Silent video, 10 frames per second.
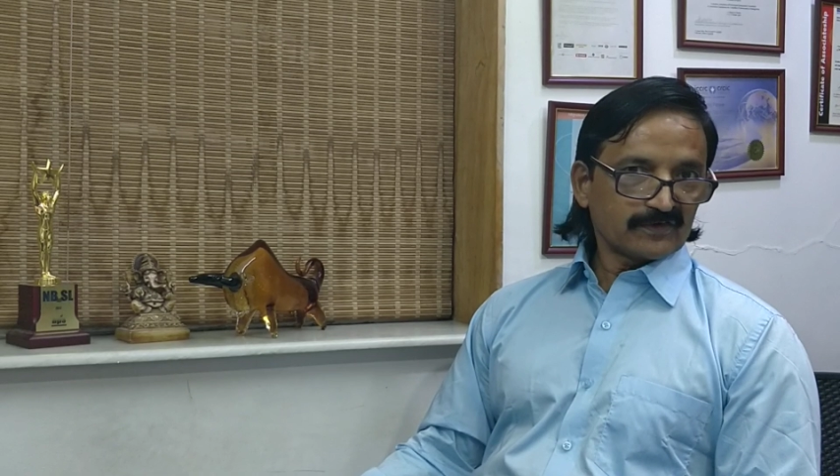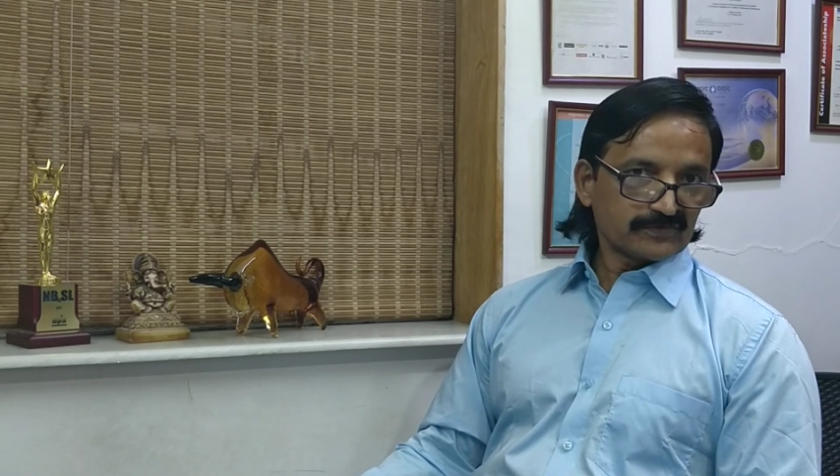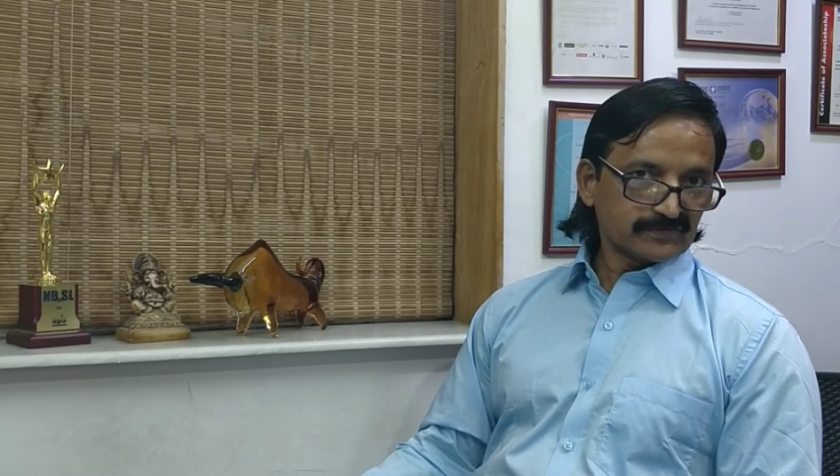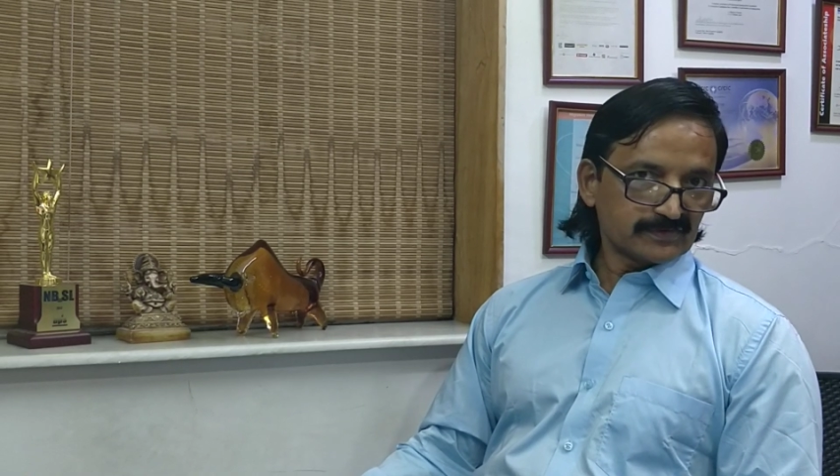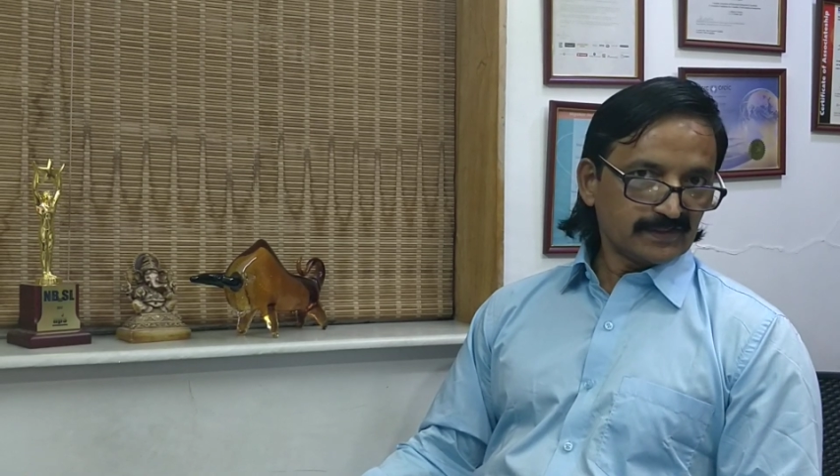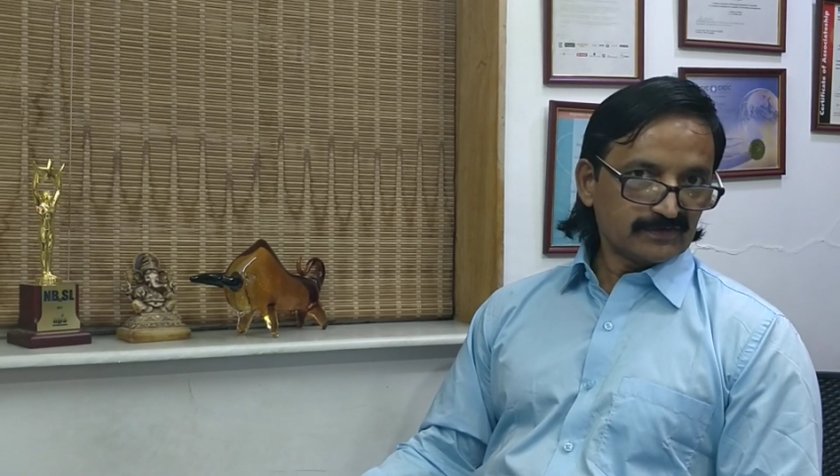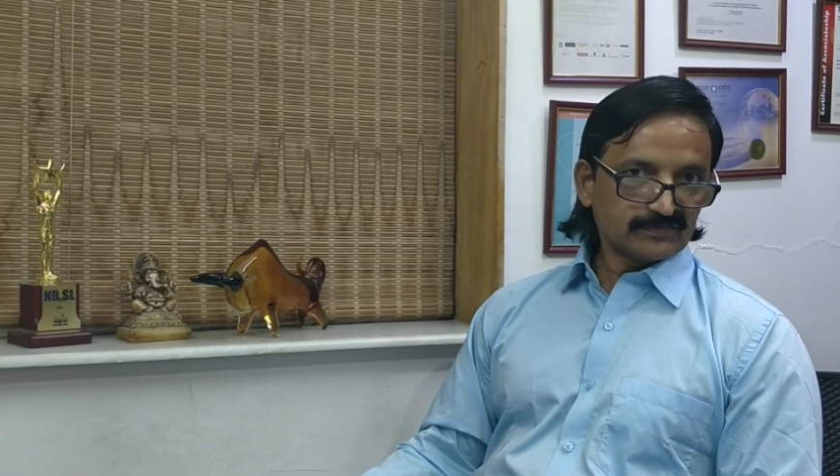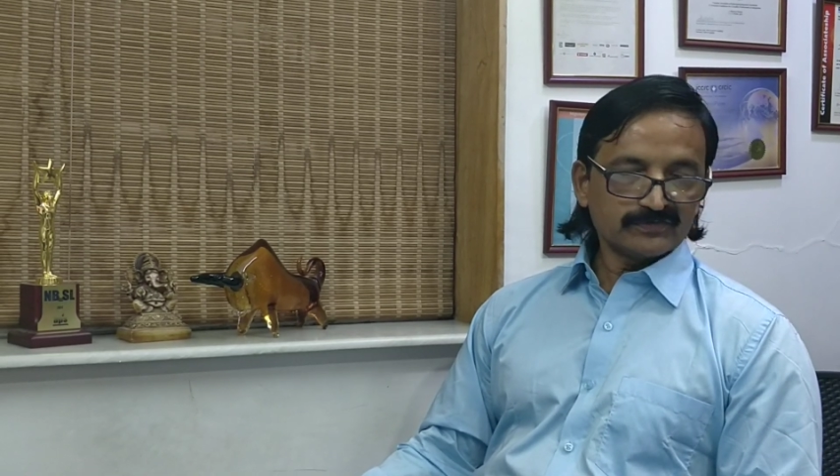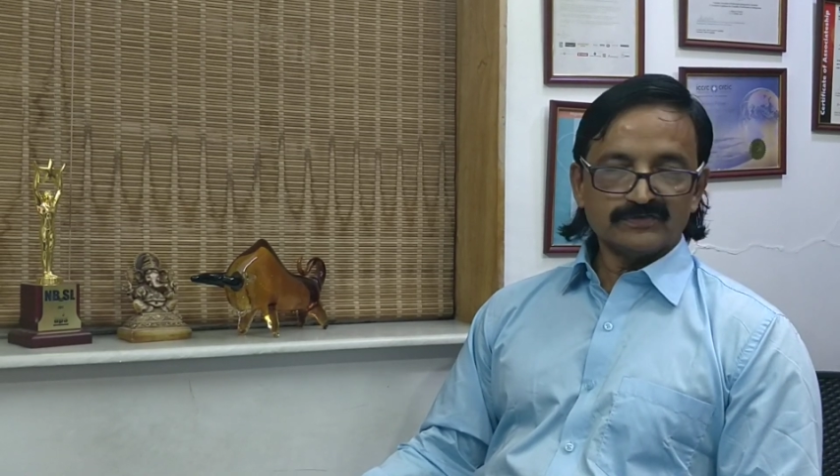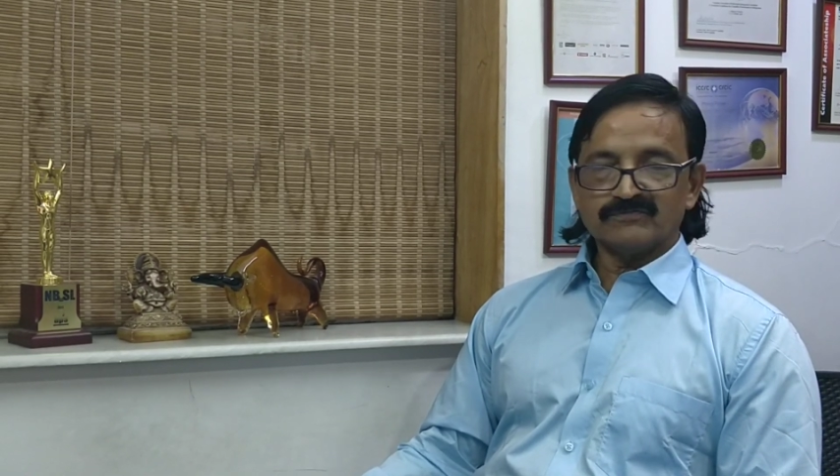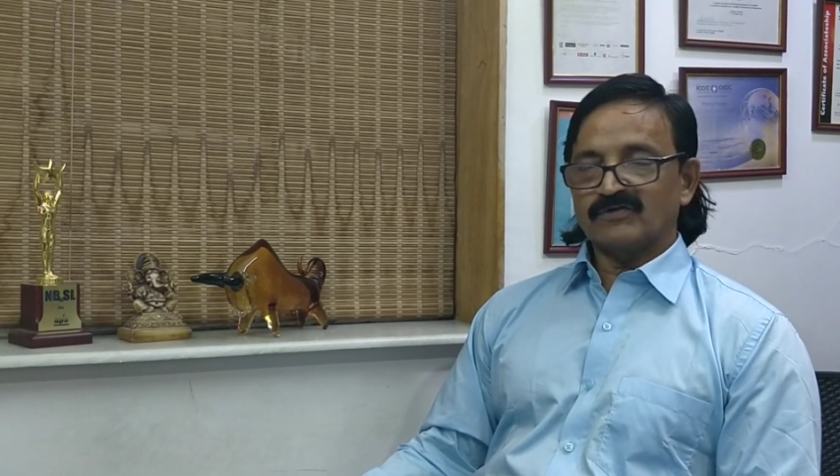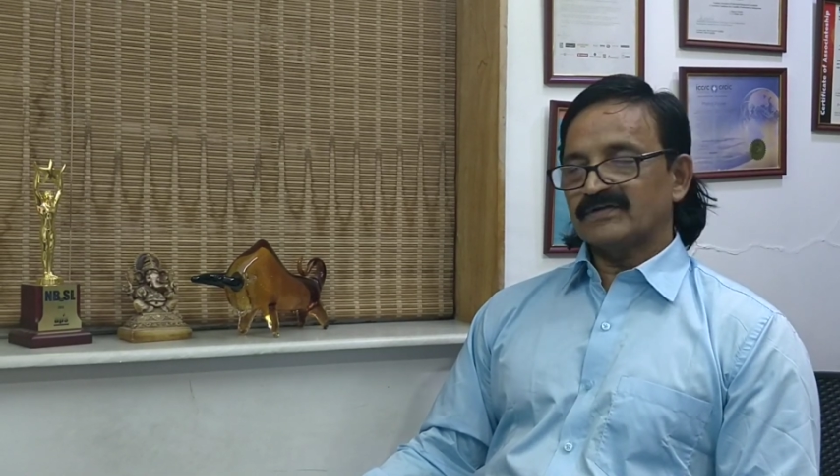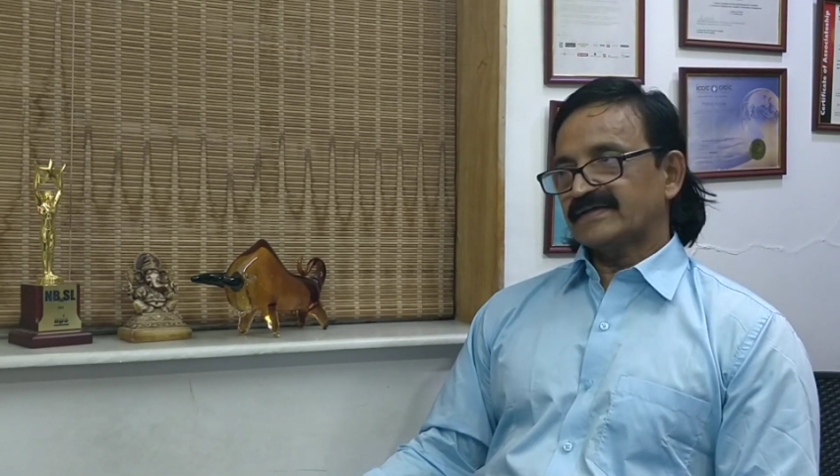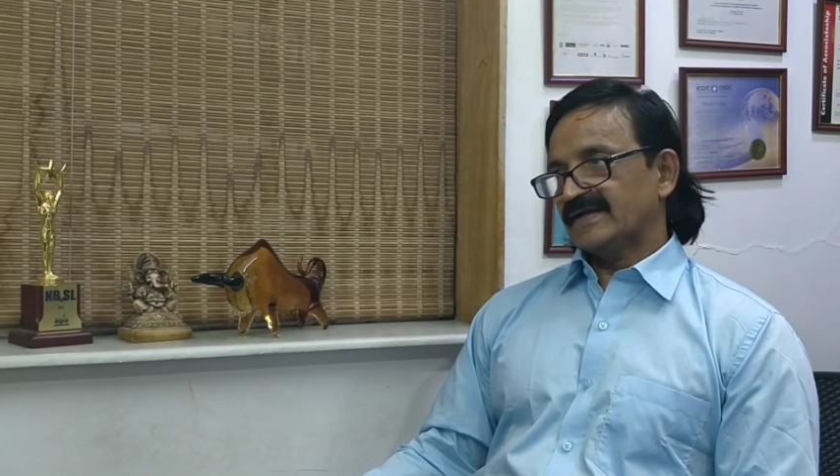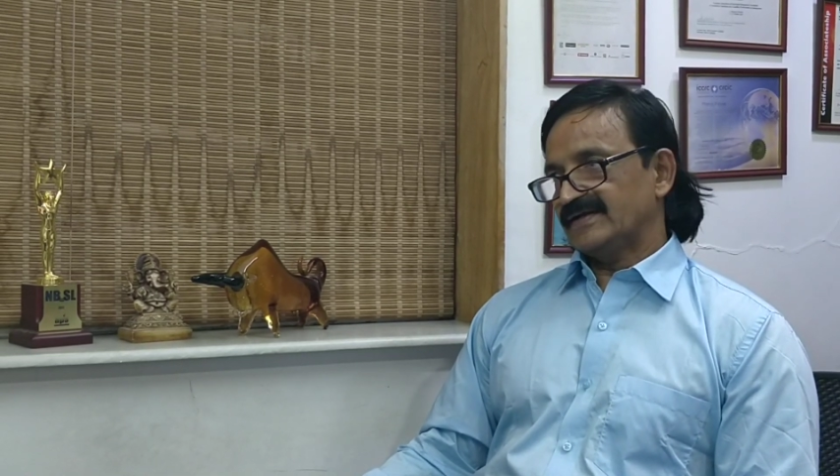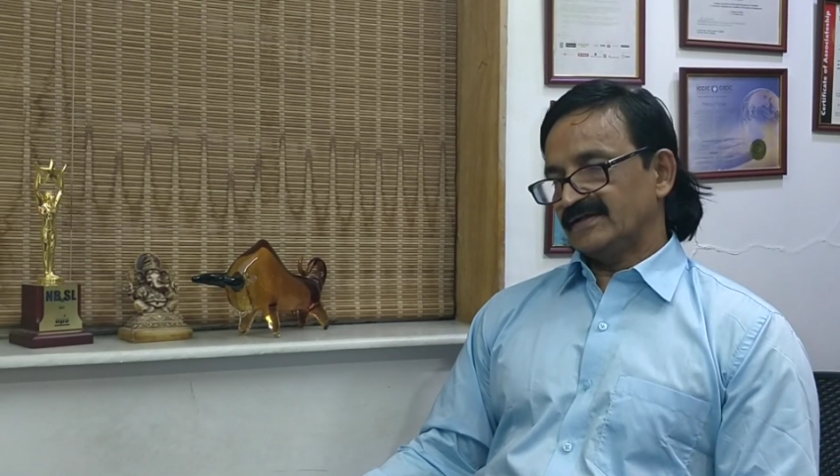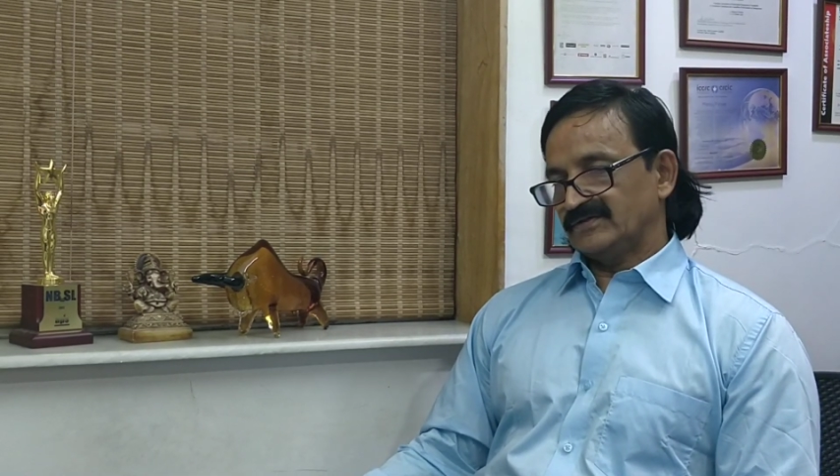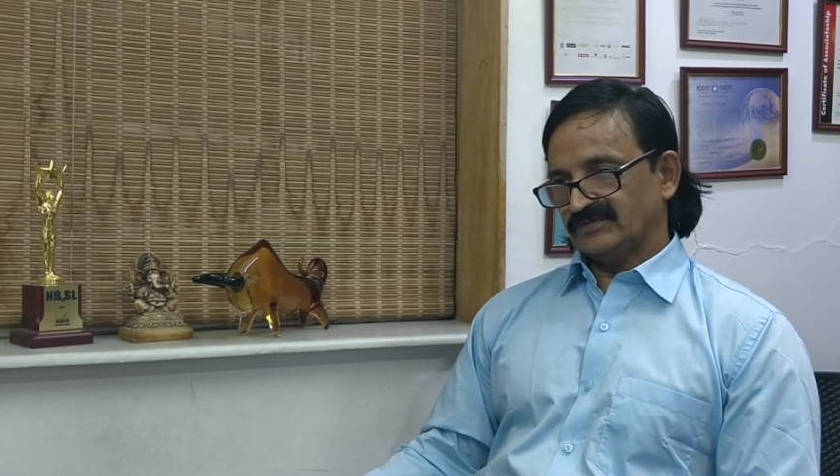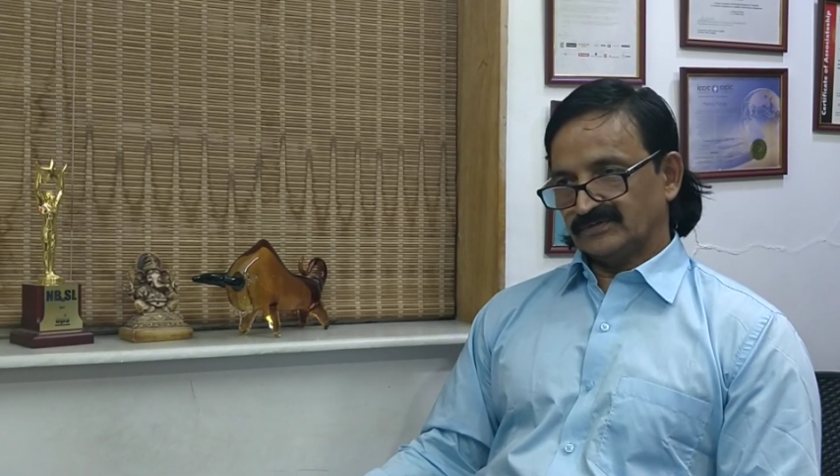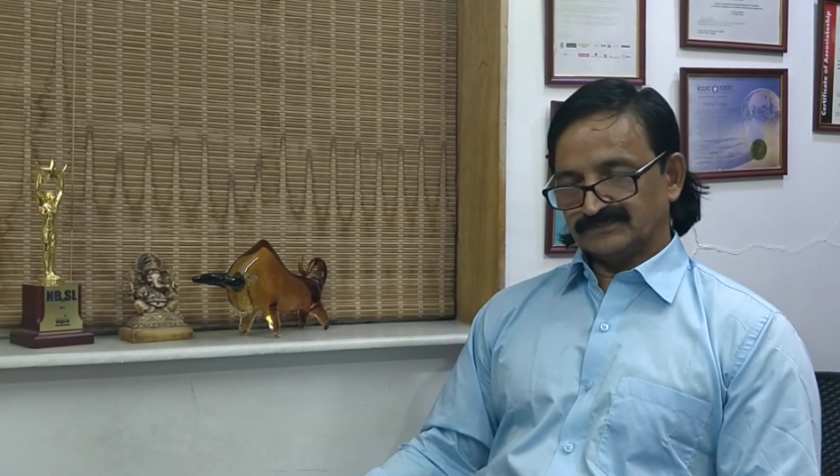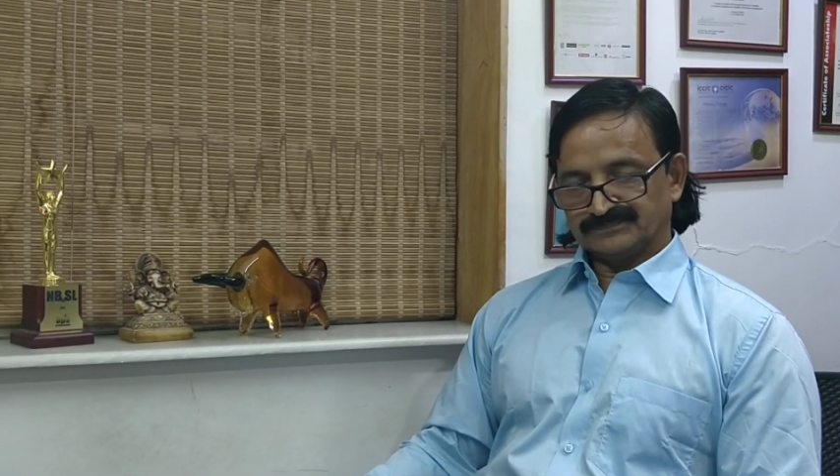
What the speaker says: Australia also and for Canada also.